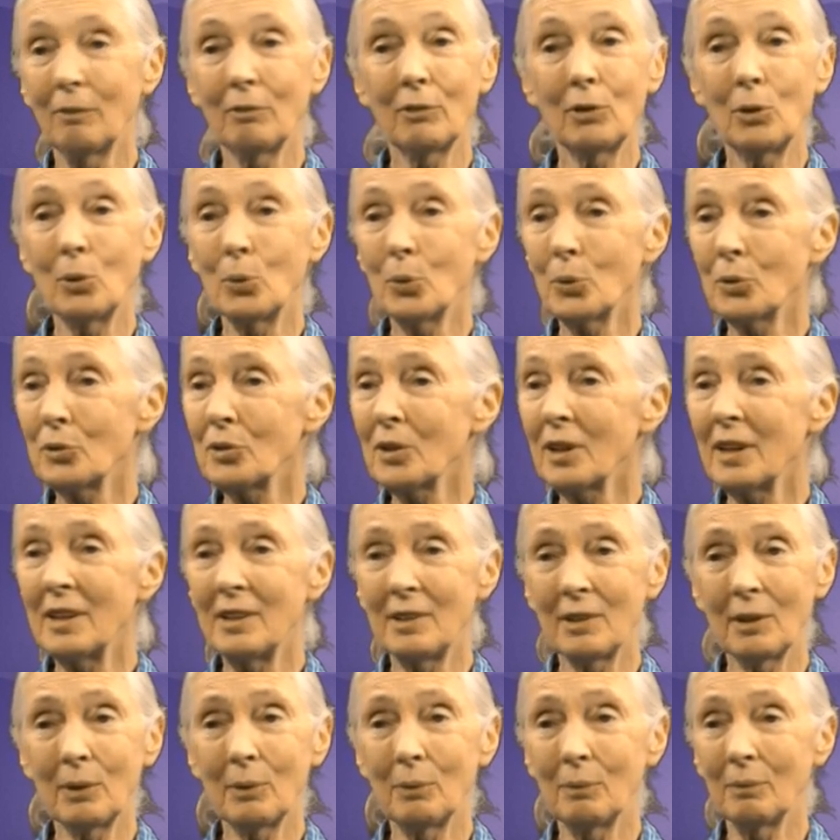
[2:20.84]
Of course I
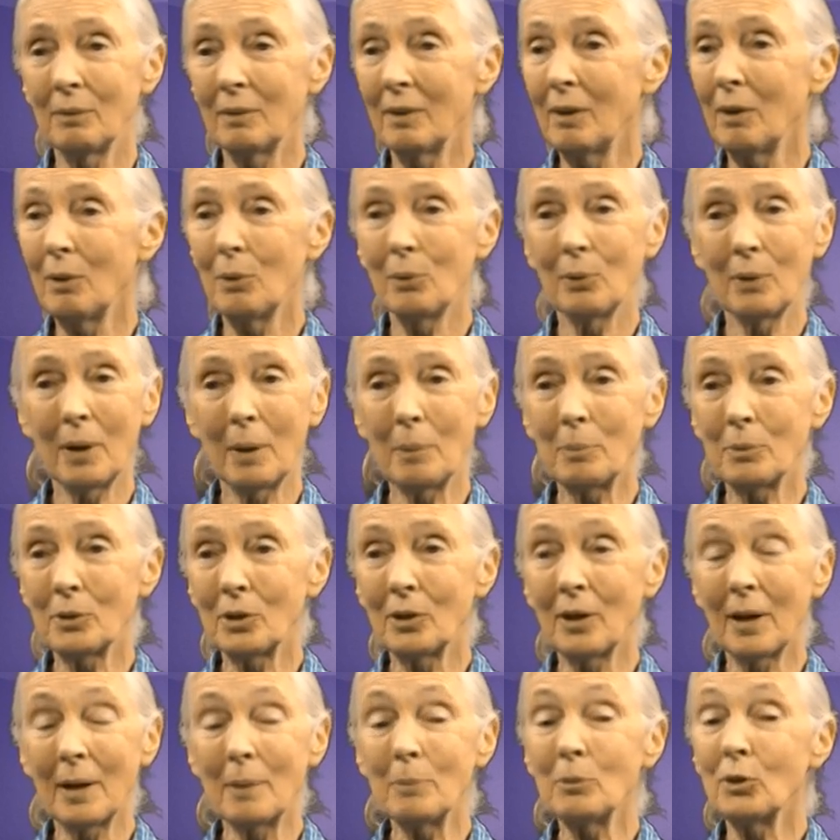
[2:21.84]
don't. No,
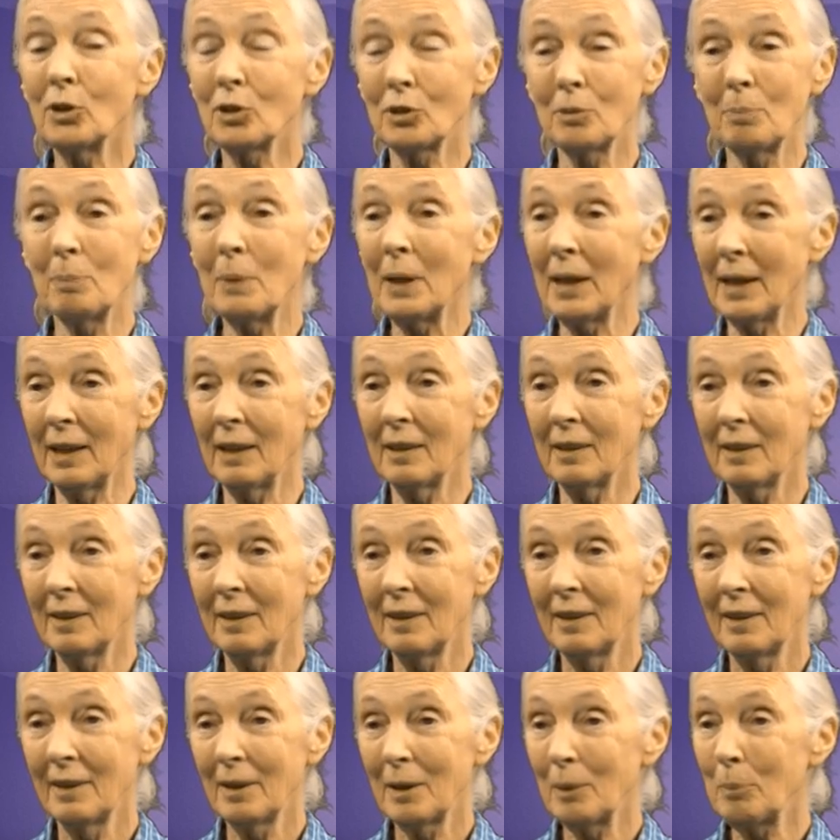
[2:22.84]
absolutely. I'm just me.
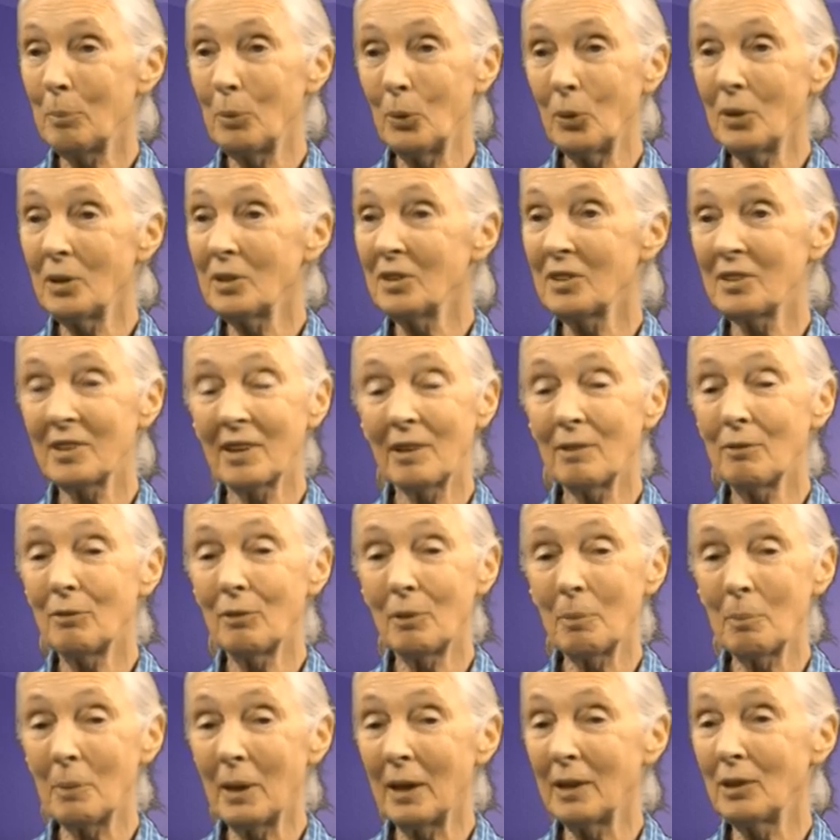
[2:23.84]
The point is I've
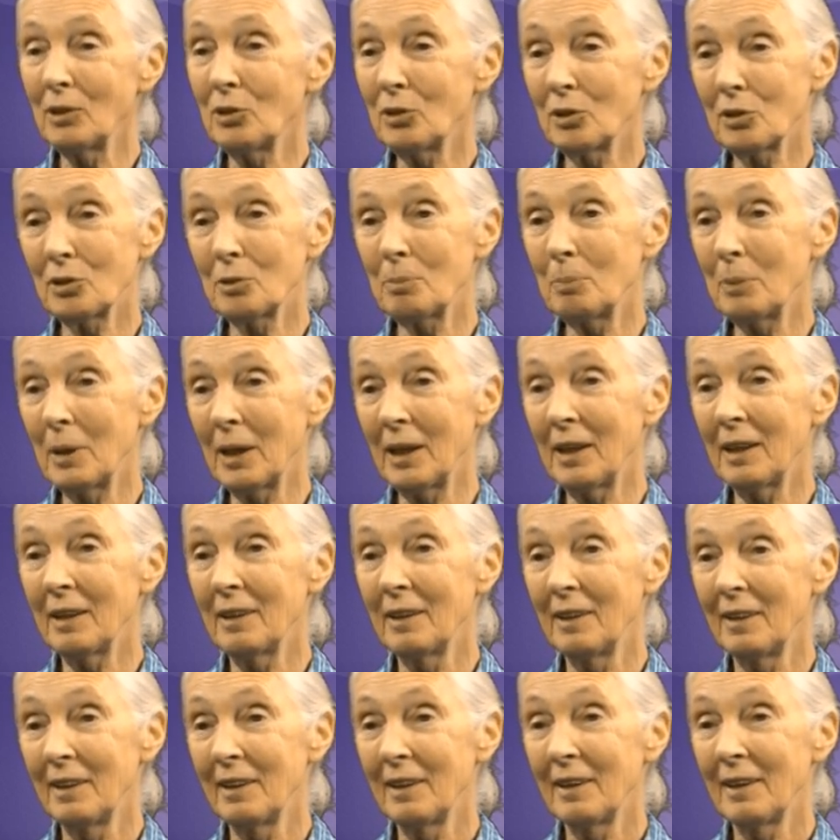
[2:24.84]
remained just me.
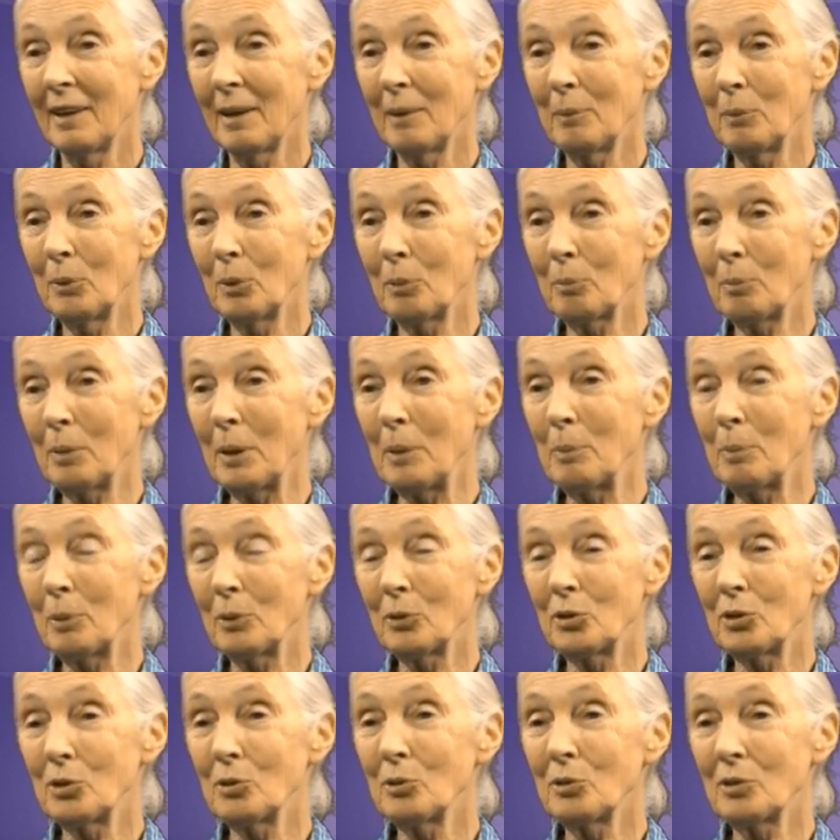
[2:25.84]
And what people
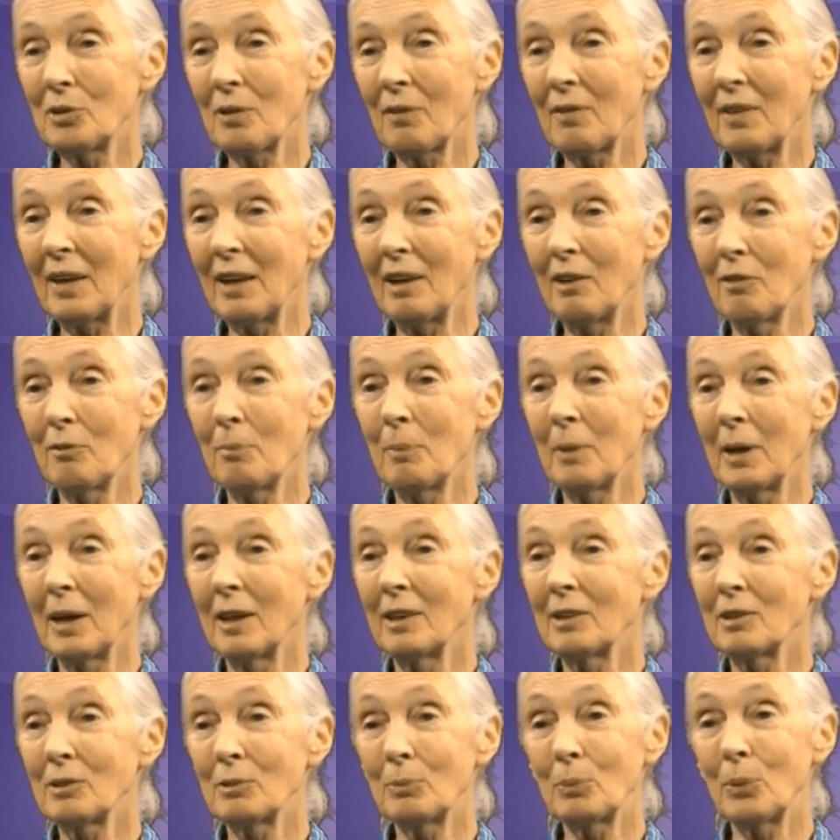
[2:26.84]
choose to think of me
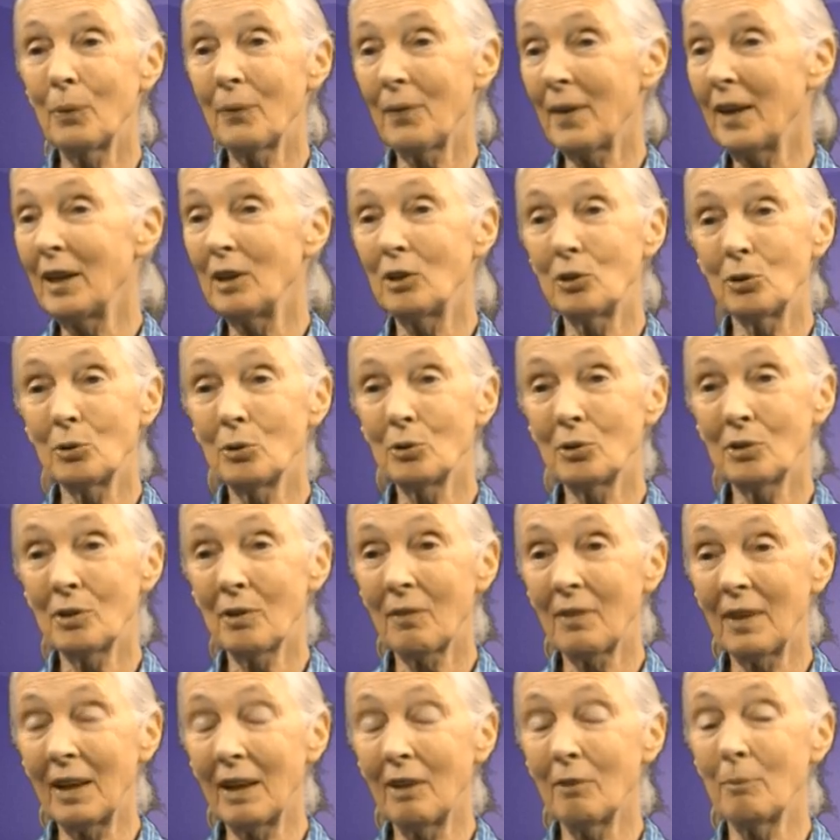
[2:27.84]
is what they choose to
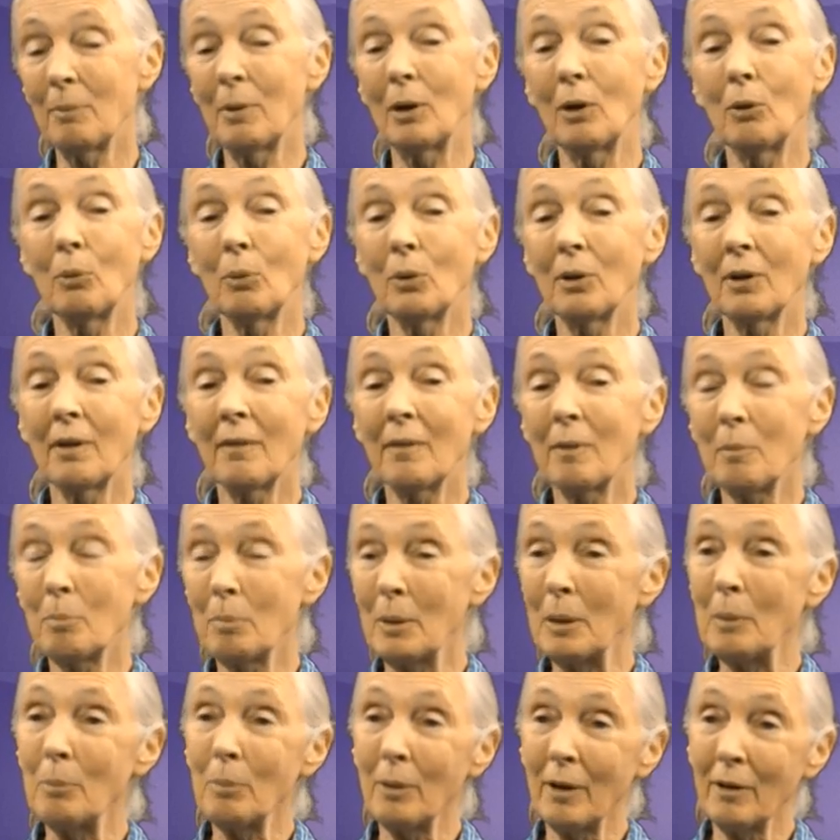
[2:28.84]
think of me or what other
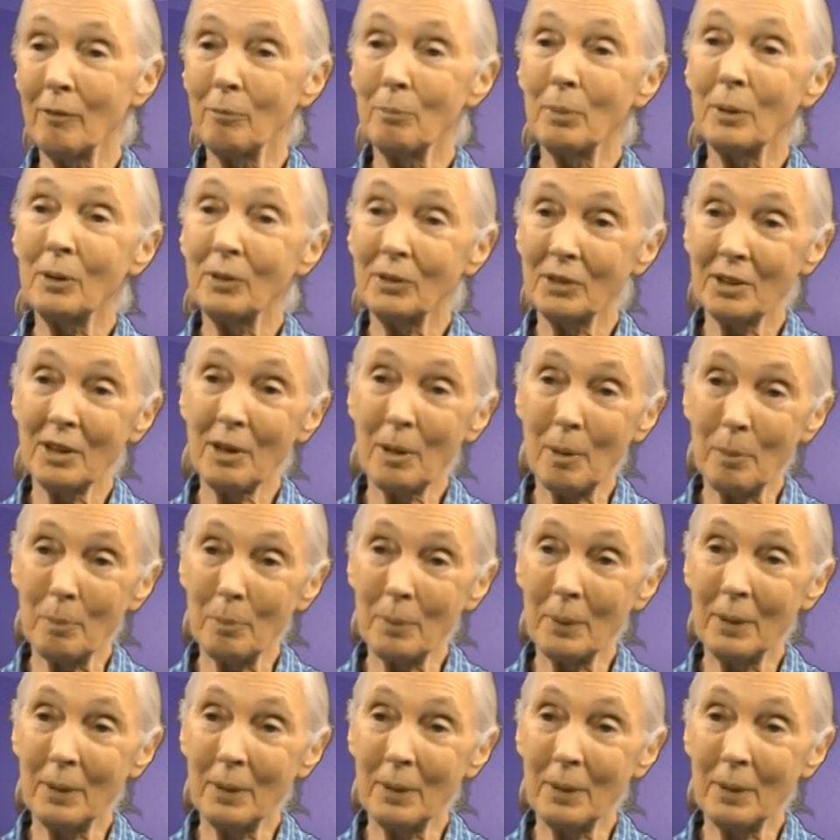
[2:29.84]
people have built up.